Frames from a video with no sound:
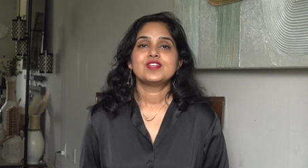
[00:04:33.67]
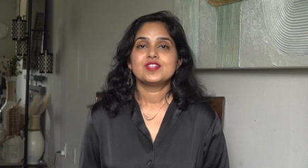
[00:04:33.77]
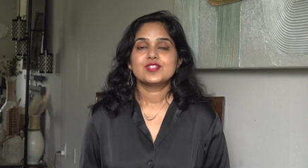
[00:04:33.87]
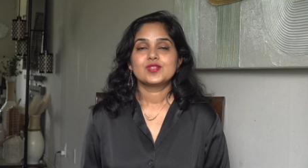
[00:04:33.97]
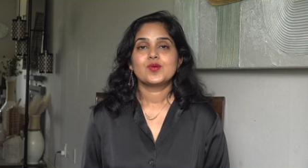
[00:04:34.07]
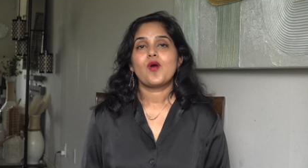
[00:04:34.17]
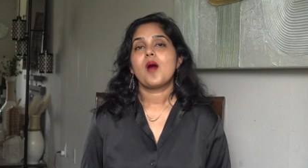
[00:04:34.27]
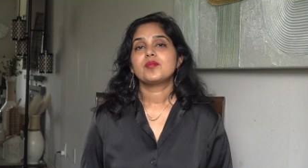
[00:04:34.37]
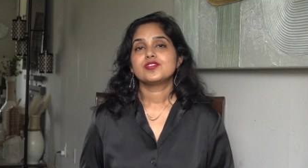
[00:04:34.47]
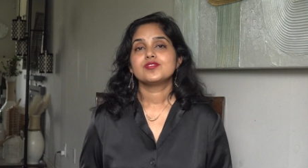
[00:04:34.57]
So,
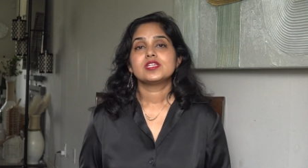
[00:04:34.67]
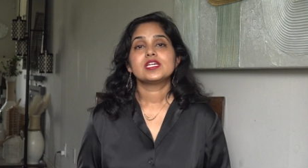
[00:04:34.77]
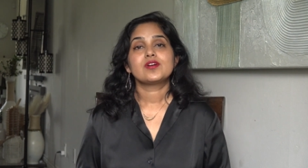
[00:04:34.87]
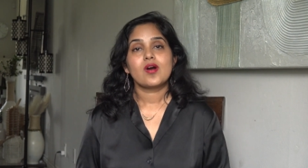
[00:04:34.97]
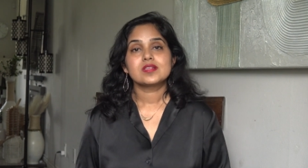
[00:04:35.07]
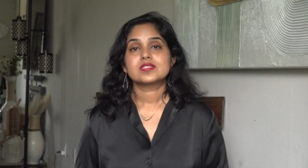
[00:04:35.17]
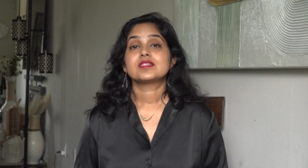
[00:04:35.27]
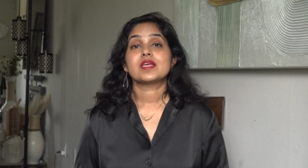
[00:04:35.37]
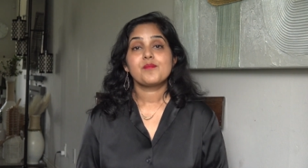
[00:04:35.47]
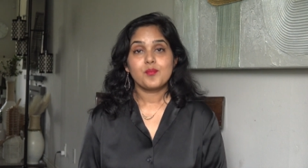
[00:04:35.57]
opportunity cost
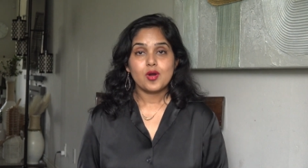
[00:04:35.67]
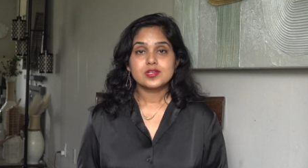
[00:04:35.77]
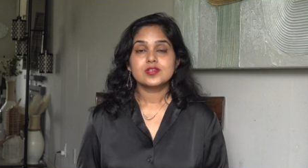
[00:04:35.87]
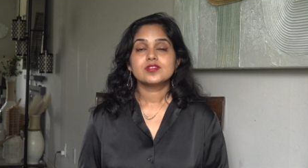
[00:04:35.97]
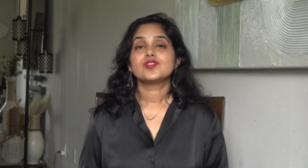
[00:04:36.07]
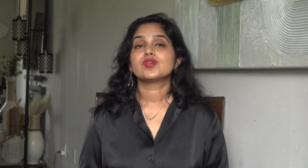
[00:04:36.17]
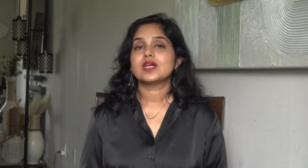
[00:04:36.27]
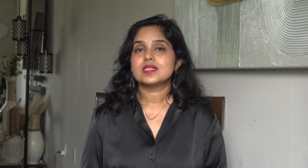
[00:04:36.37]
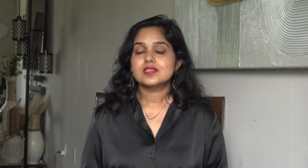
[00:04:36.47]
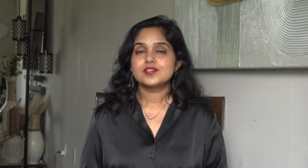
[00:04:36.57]
is important to
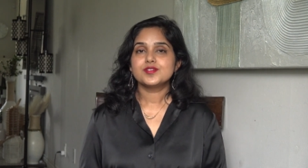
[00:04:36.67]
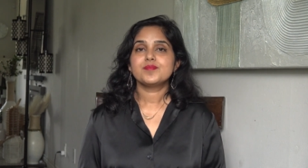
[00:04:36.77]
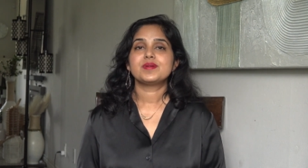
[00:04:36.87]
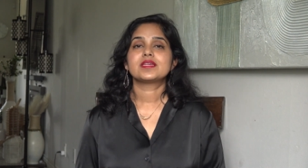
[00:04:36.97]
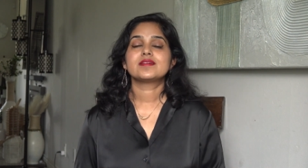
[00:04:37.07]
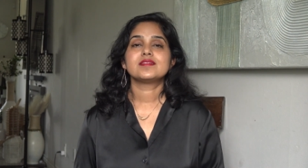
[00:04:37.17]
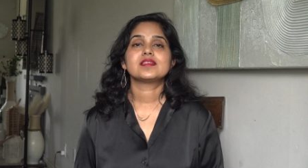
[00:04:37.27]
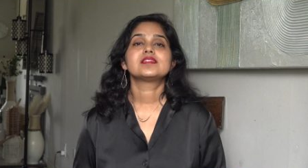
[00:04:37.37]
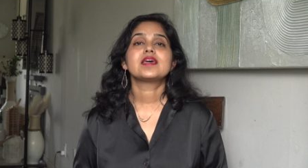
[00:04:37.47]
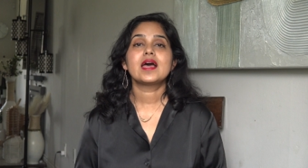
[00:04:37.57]
consider because
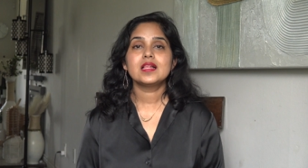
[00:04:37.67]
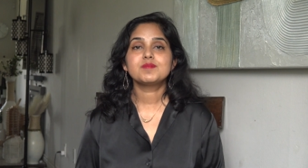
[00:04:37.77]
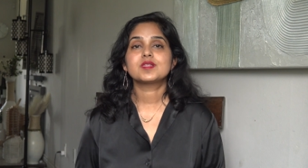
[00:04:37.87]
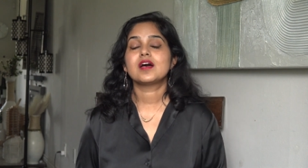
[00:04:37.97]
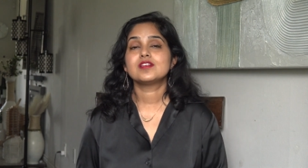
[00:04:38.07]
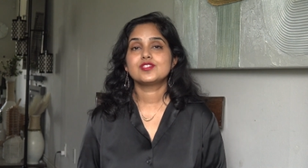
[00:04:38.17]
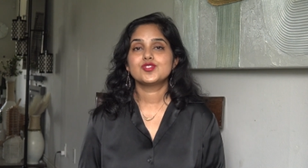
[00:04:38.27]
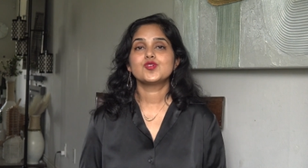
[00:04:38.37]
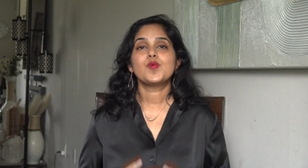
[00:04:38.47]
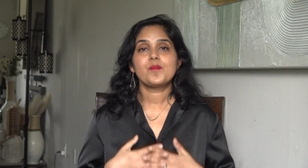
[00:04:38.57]
it helps us
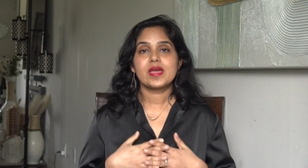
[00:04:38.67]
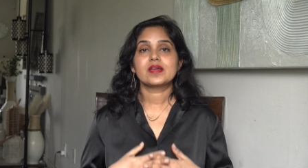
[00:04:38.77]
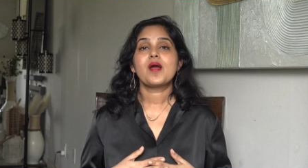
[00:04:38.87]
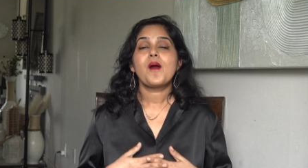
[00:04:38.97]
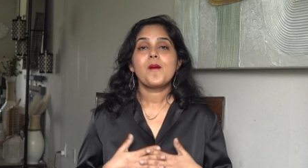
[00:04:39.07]
to make